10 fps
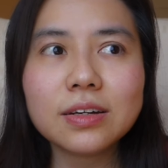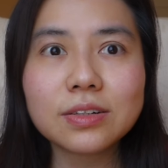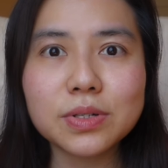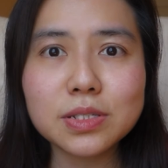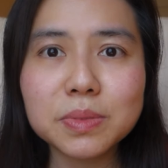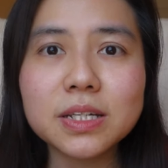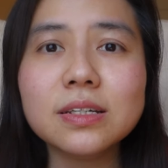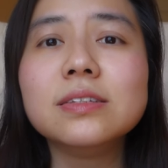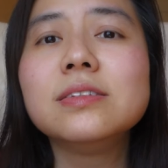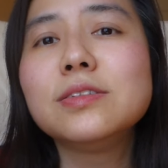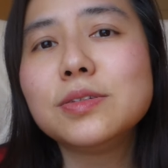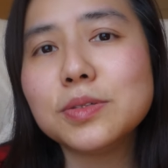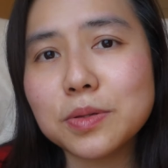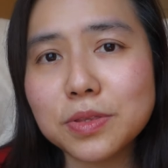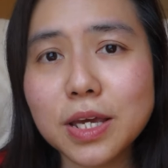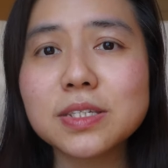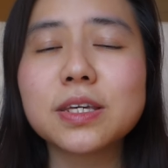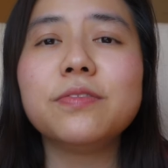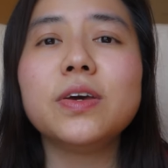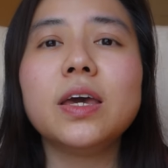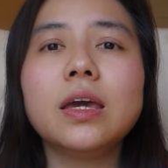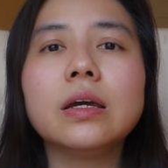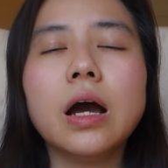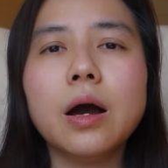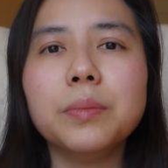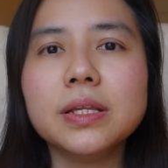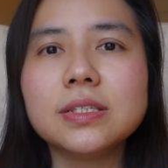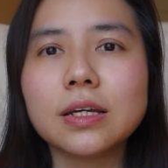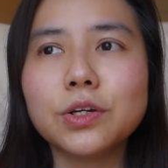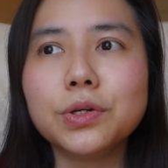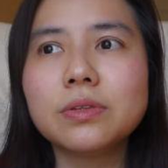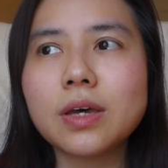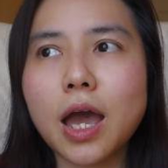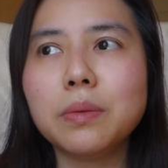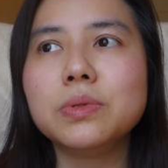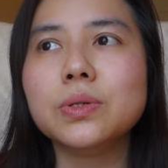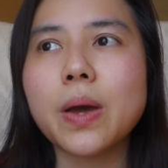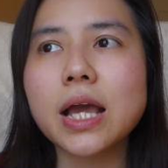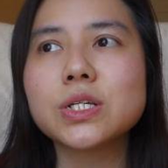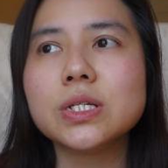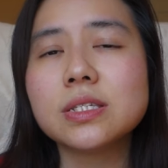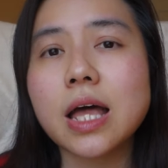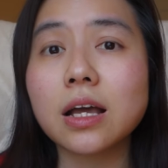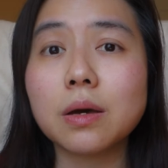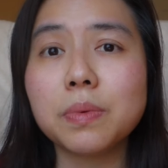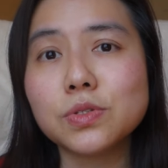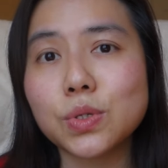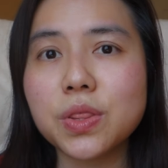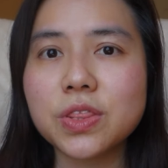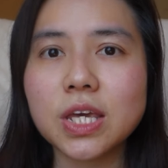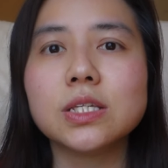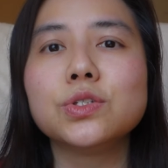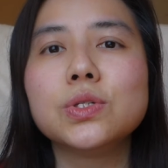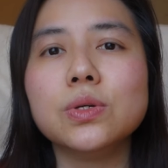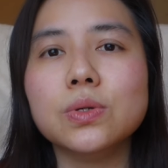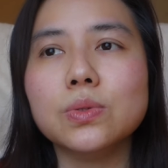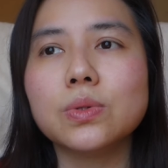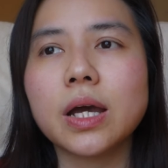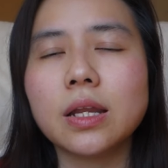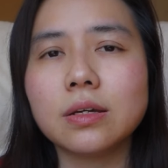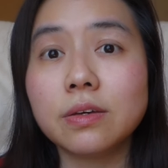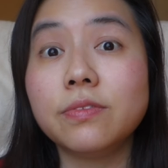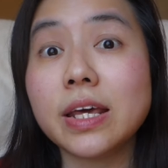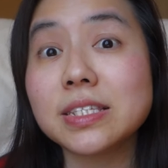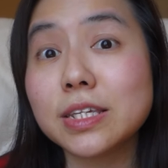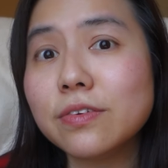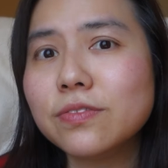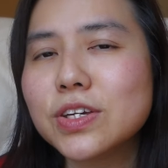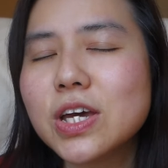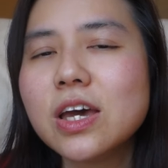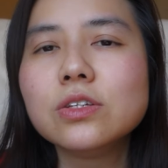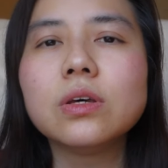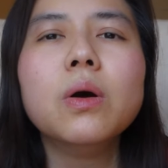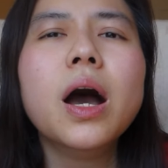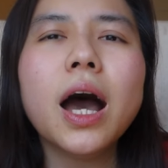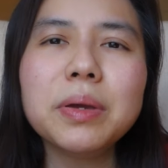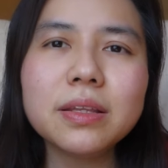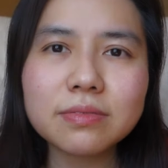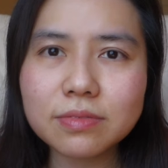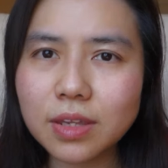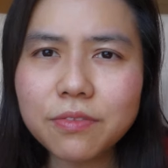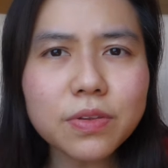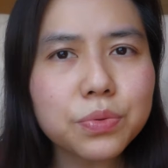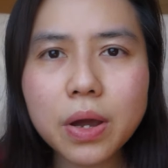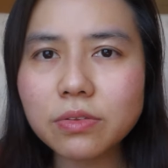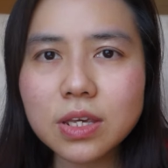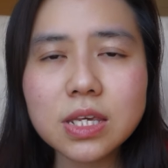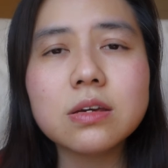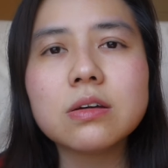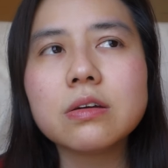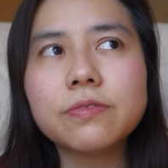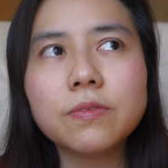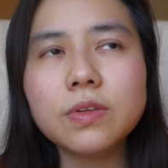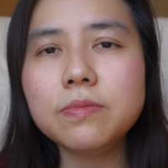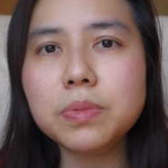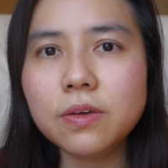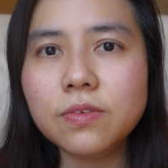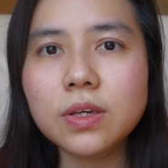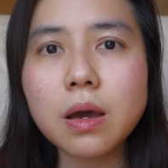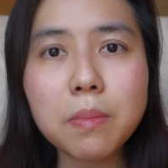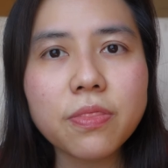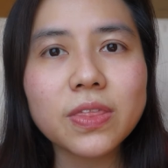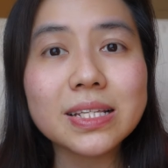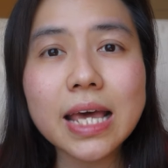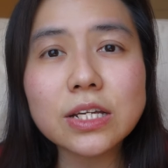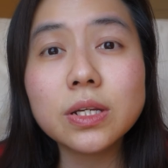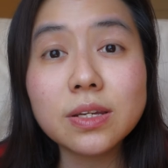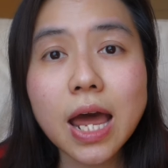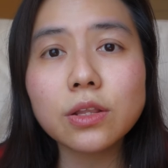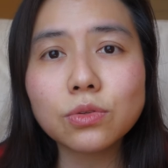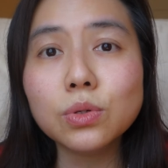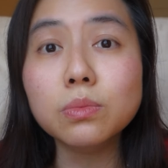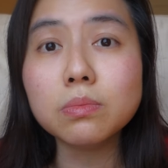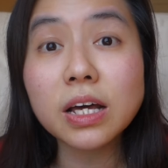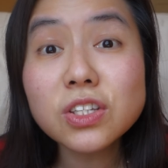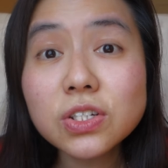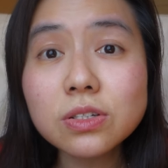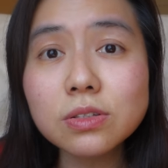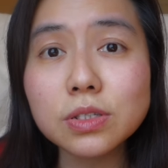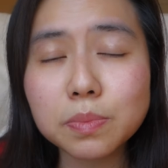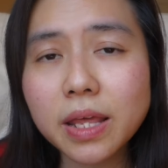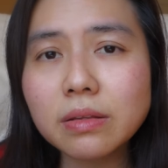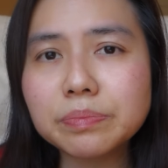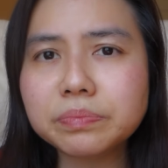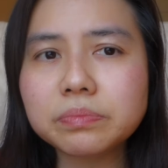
Christmas, Thanksgiving, it's a good time to actually stock up on certain things to kind of give it as gift. So I mean, even throughout the year, 50 PV a month, it's actually not too much to spend.